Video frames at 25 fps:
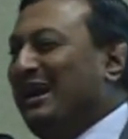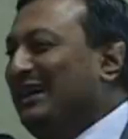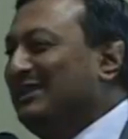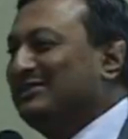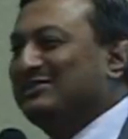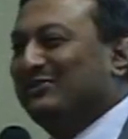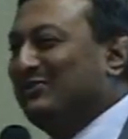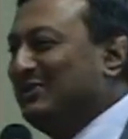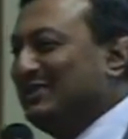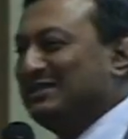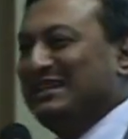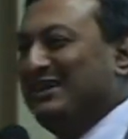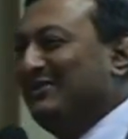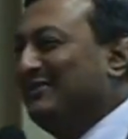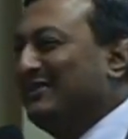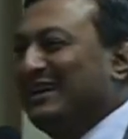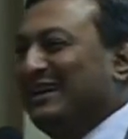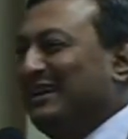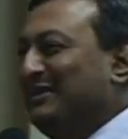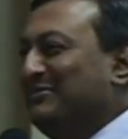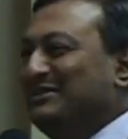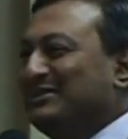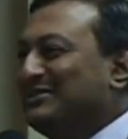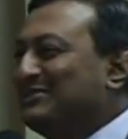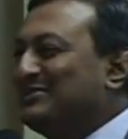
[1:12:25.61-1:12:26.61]
answer was never going
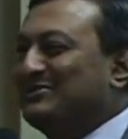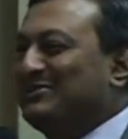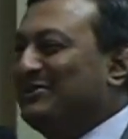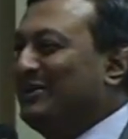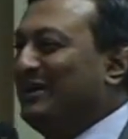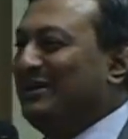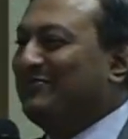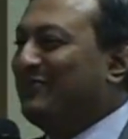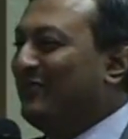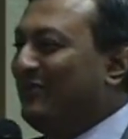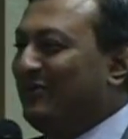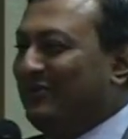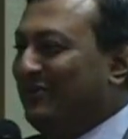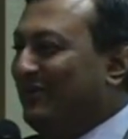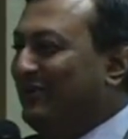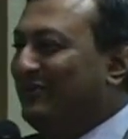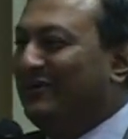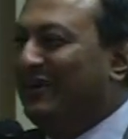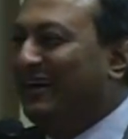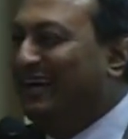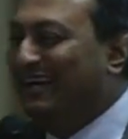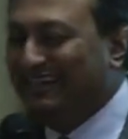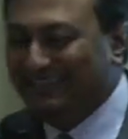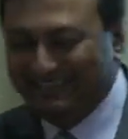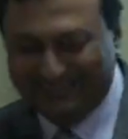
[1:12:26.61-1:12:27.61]
to be straightforward,
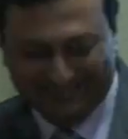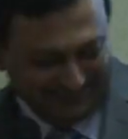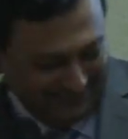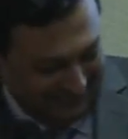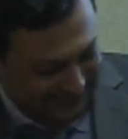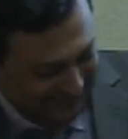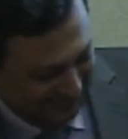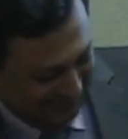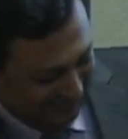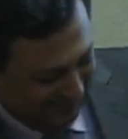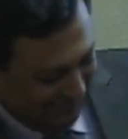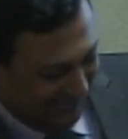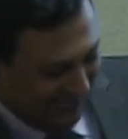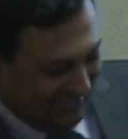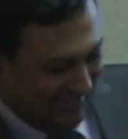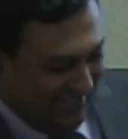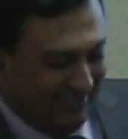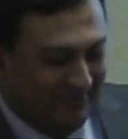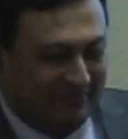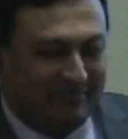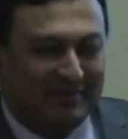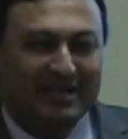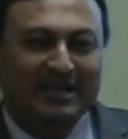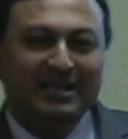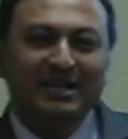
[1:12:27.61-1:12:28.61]
right? Okay.
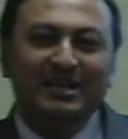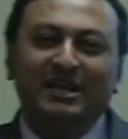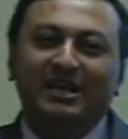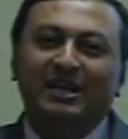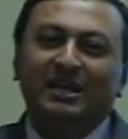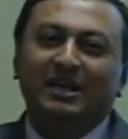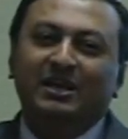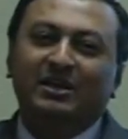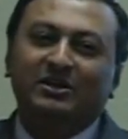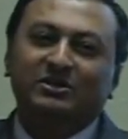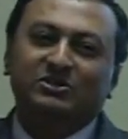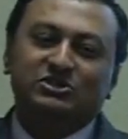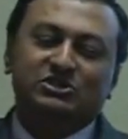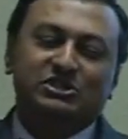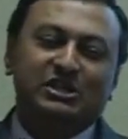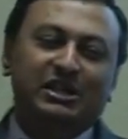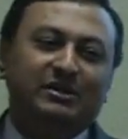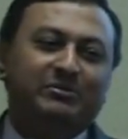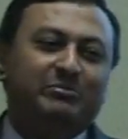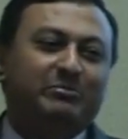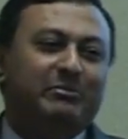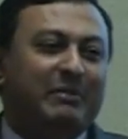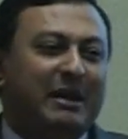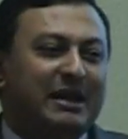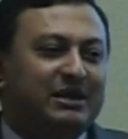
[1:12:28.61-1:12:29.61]
She
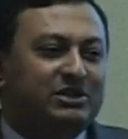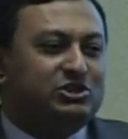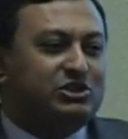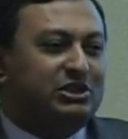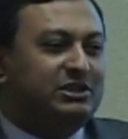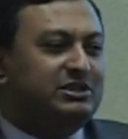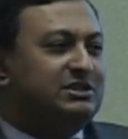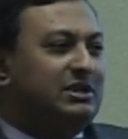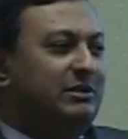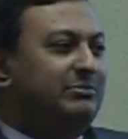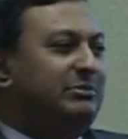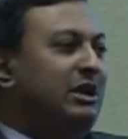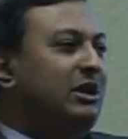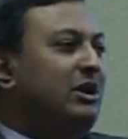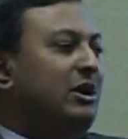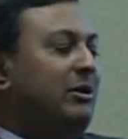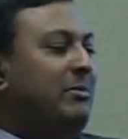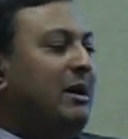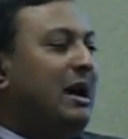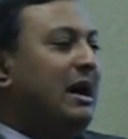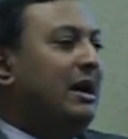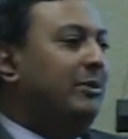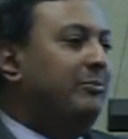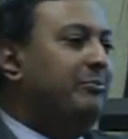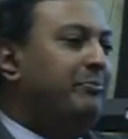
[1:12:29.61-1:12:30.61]
mentioned something
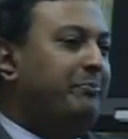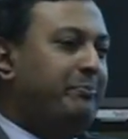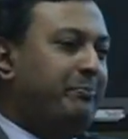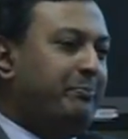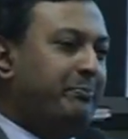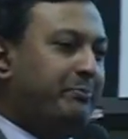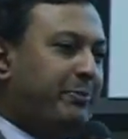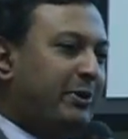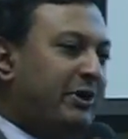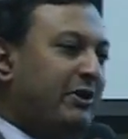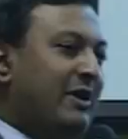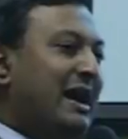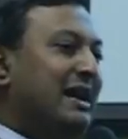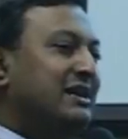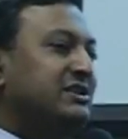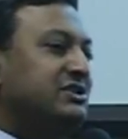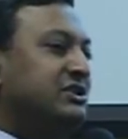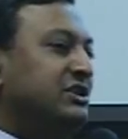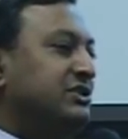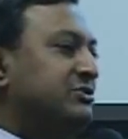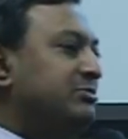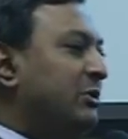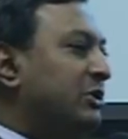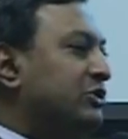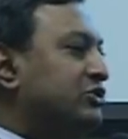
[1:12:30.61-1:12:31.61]
about
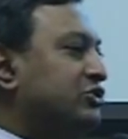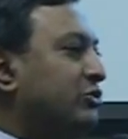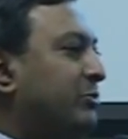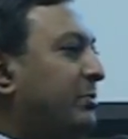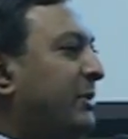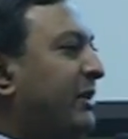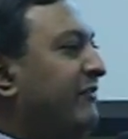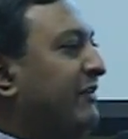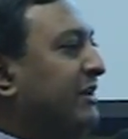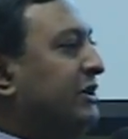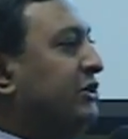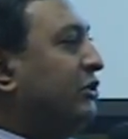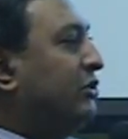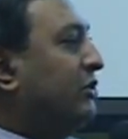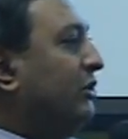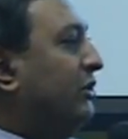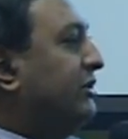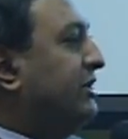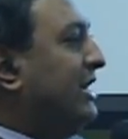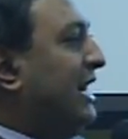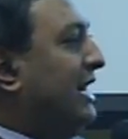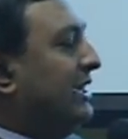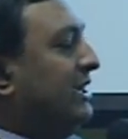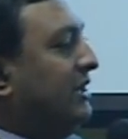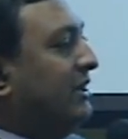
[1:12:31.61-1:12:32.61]
paroxysmal supraventricular
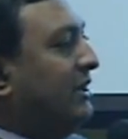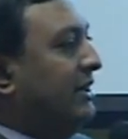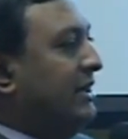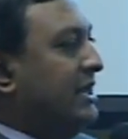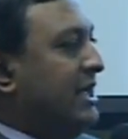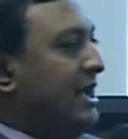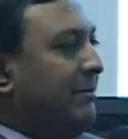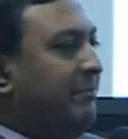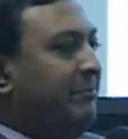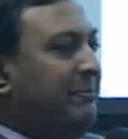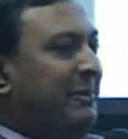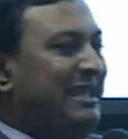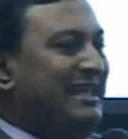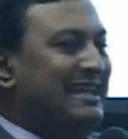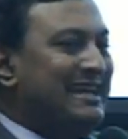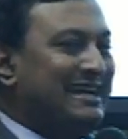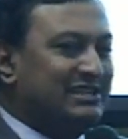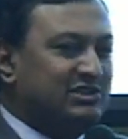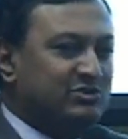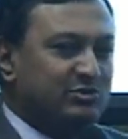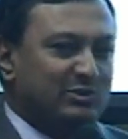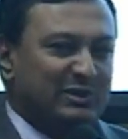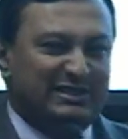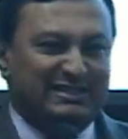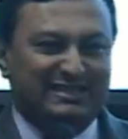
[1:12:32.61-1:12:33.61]
tachycardia,
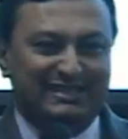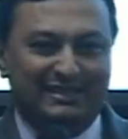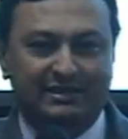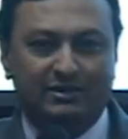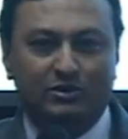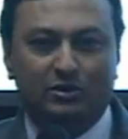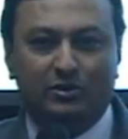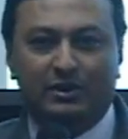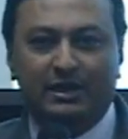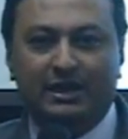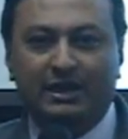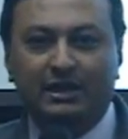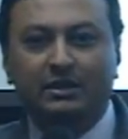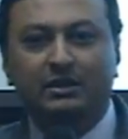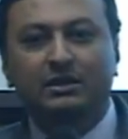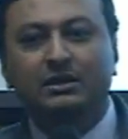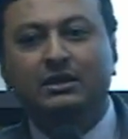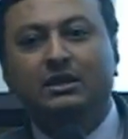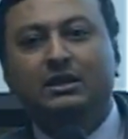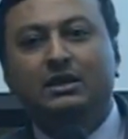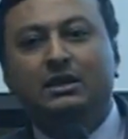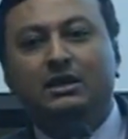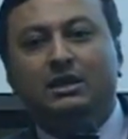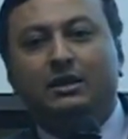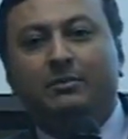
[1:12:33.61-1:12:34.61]
PSVT, okay?
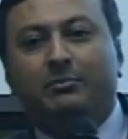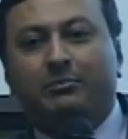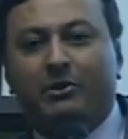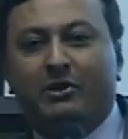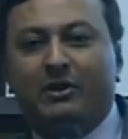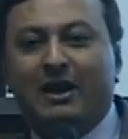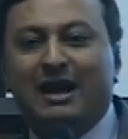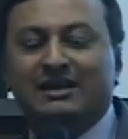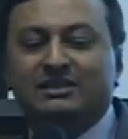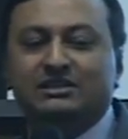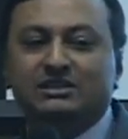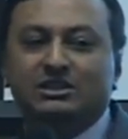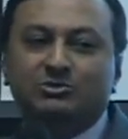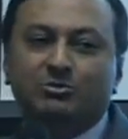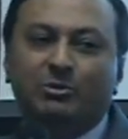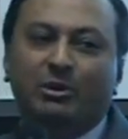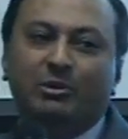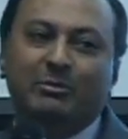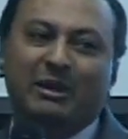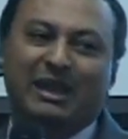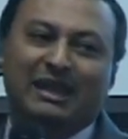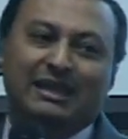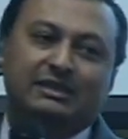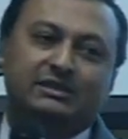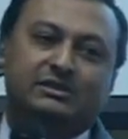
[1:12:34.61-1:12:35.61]
Paroxysmal
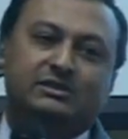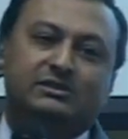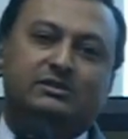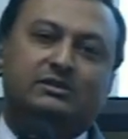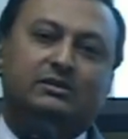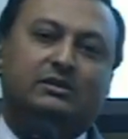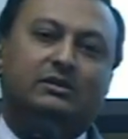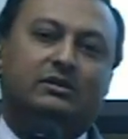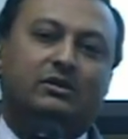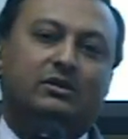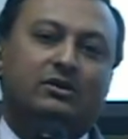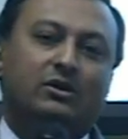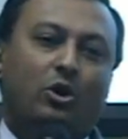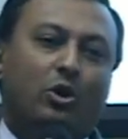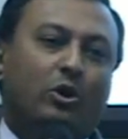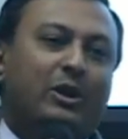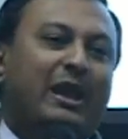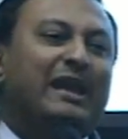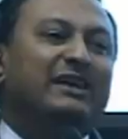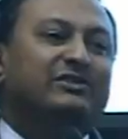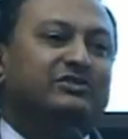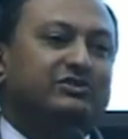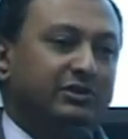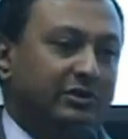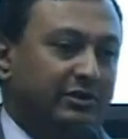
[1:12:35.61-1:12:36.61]
means
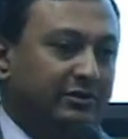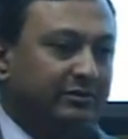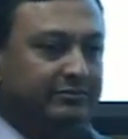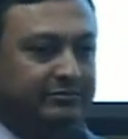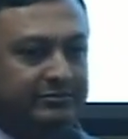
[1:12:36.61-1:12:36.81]
occasional.